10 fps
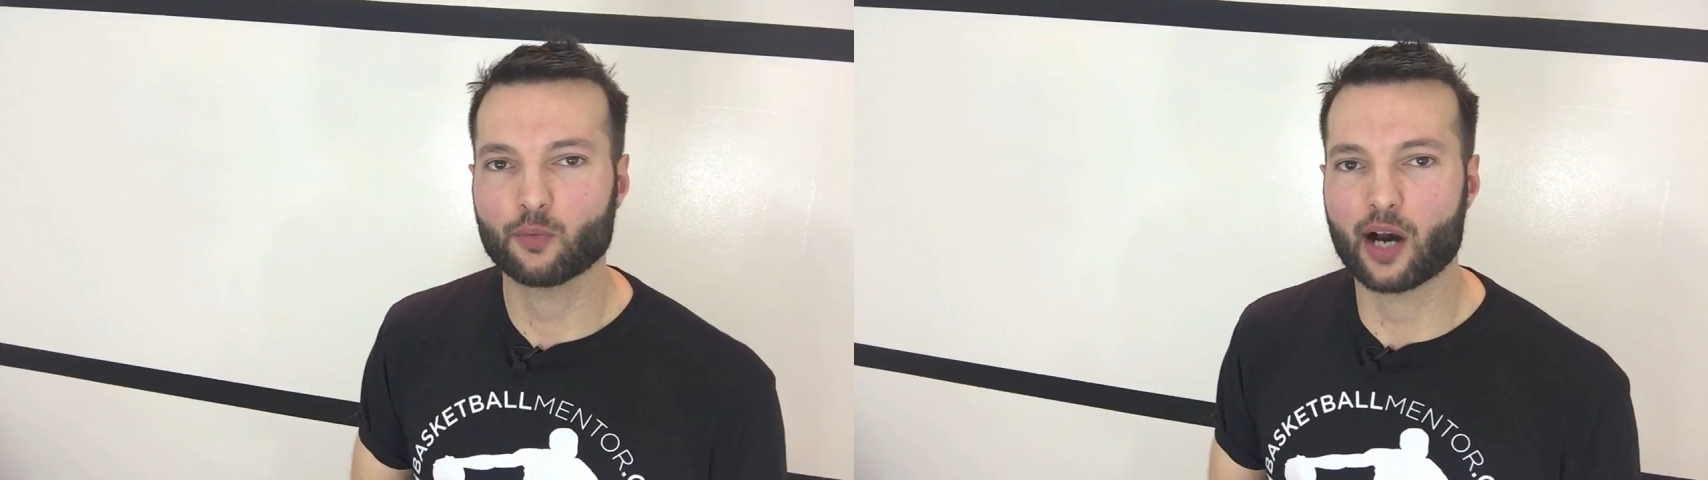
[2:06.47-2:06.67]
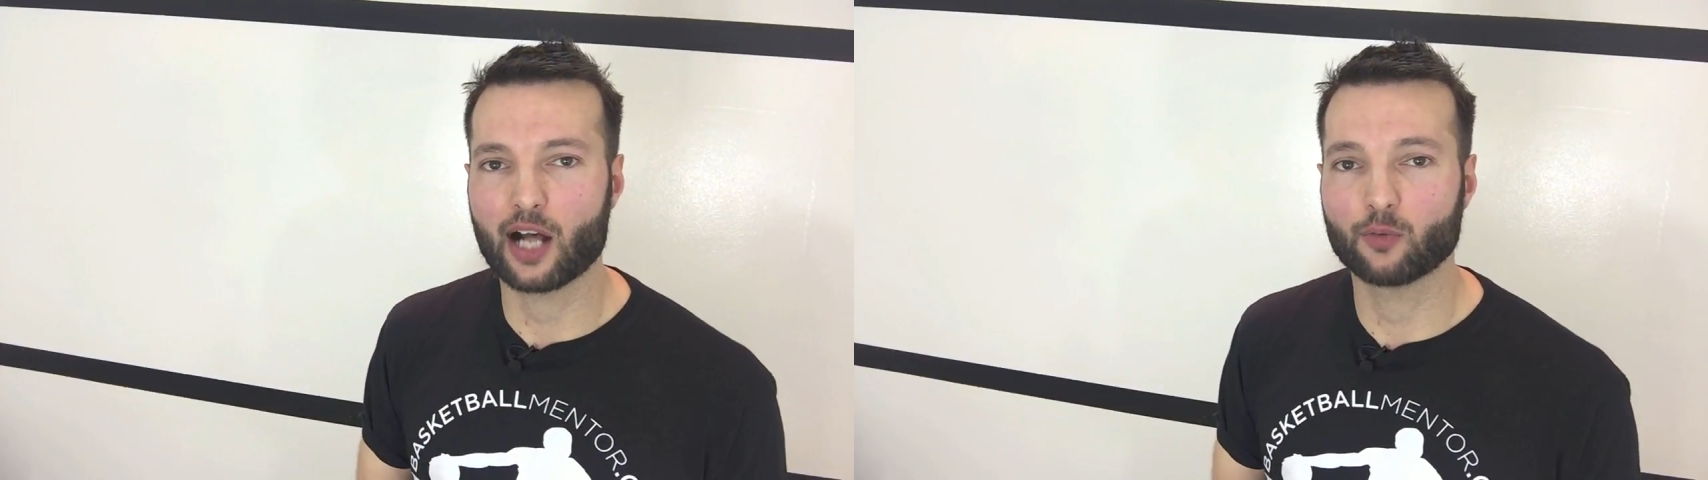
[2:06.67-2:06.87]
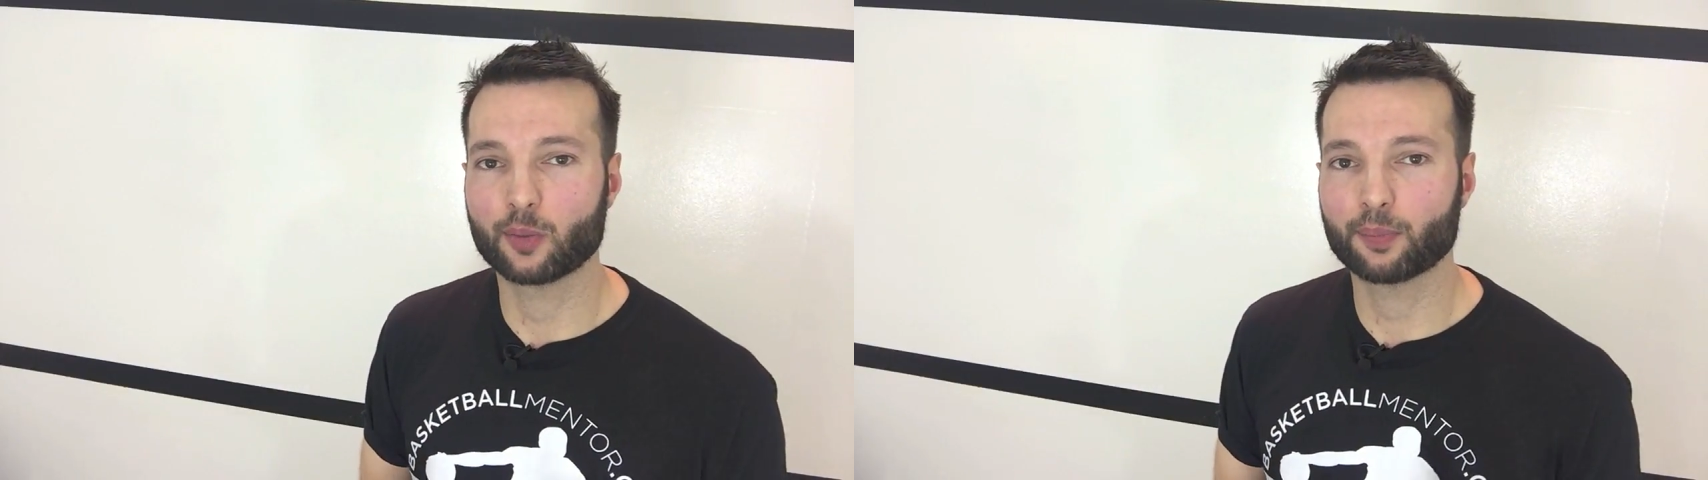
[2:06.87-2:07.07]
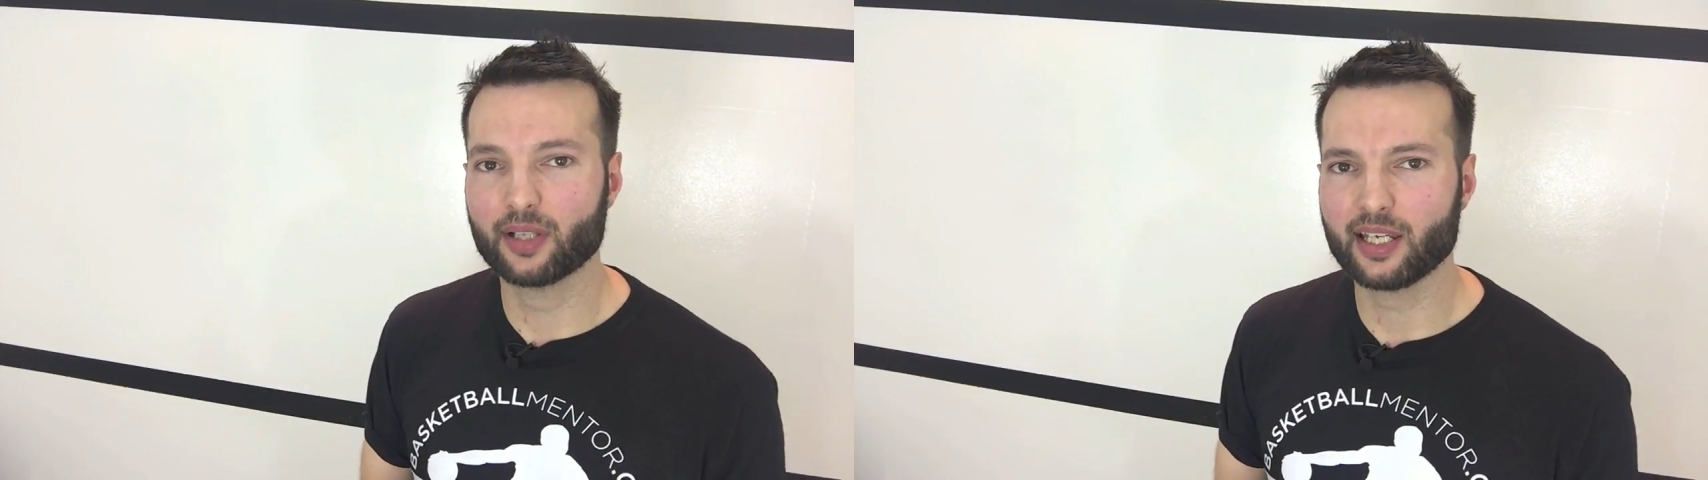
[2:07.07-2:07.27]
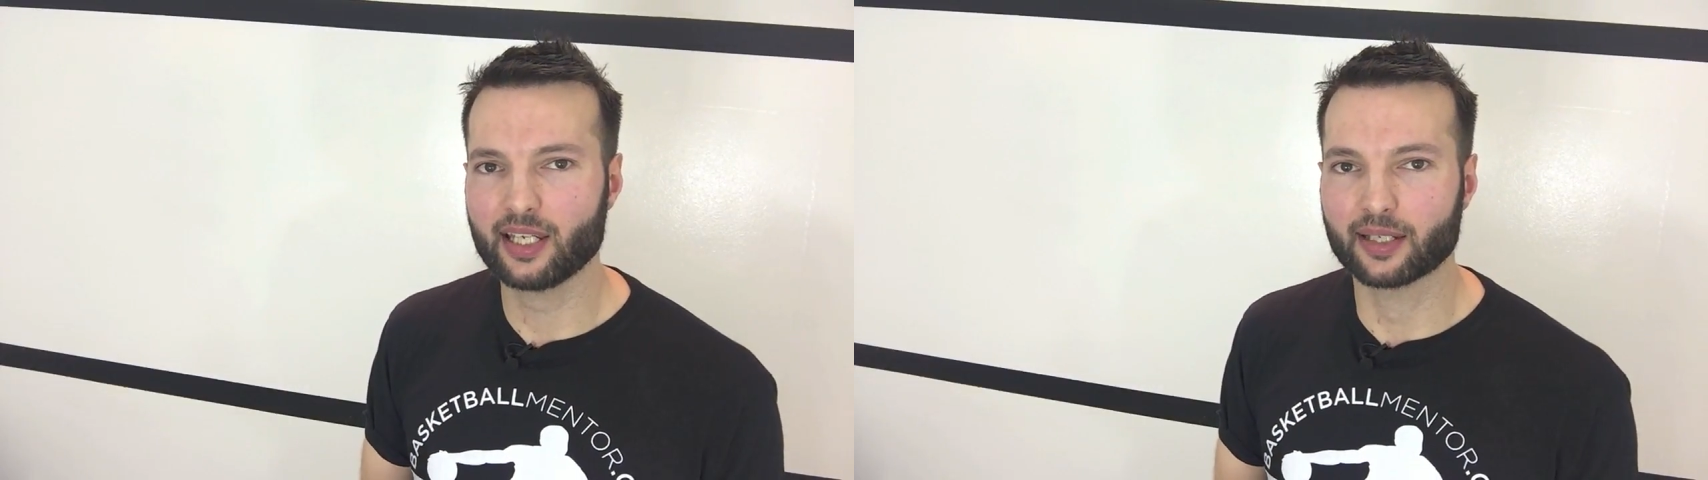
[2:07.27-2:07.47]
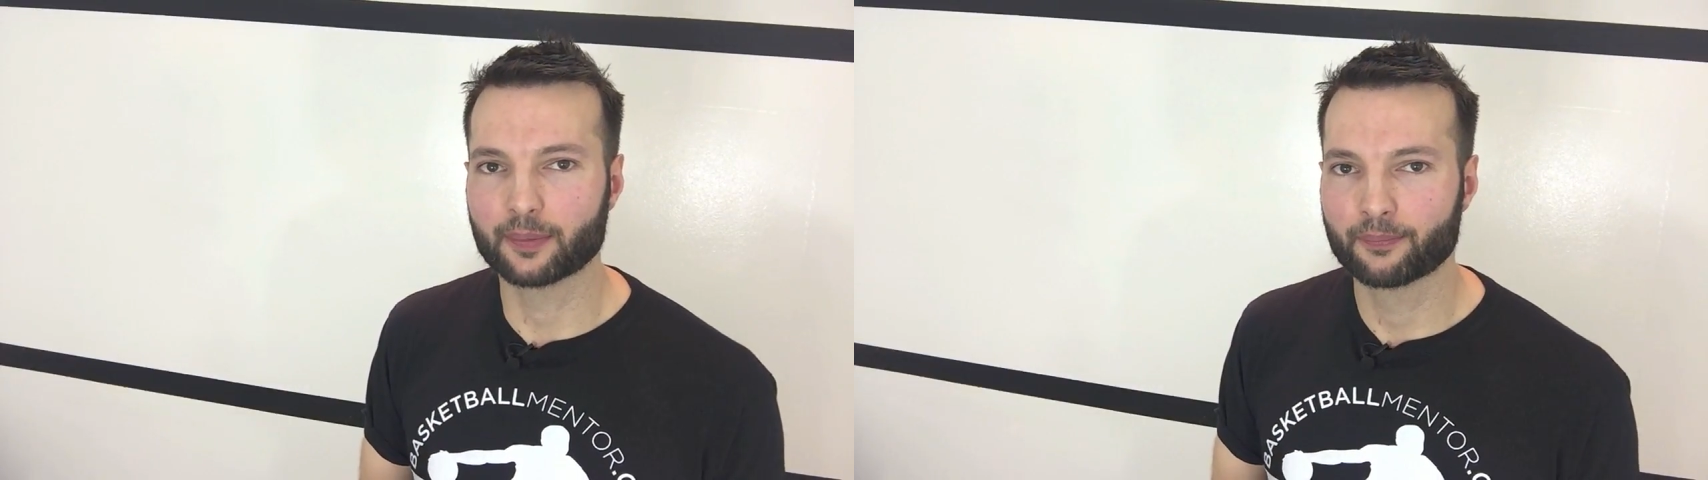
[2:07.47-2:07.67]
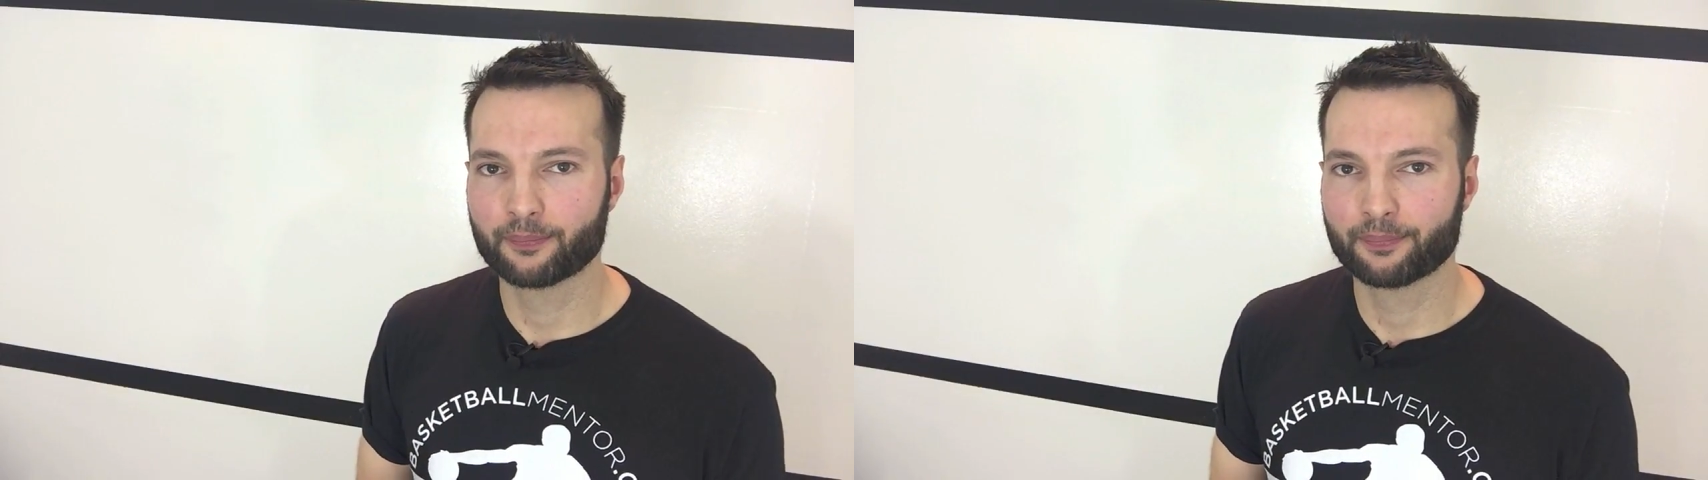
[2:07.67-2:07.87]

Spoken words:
while we're playing.